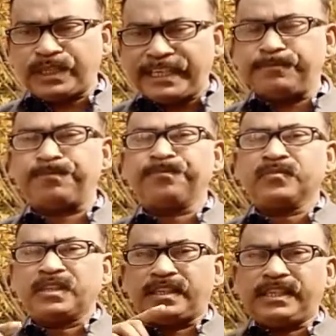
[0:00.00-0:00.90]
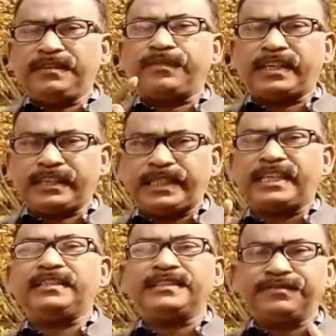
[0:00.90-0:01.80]
theme, if and
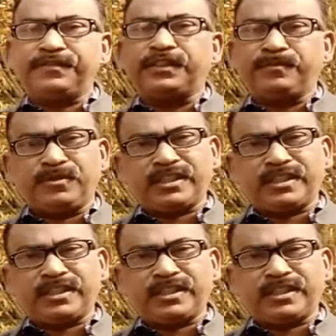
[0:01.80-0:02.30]
then form.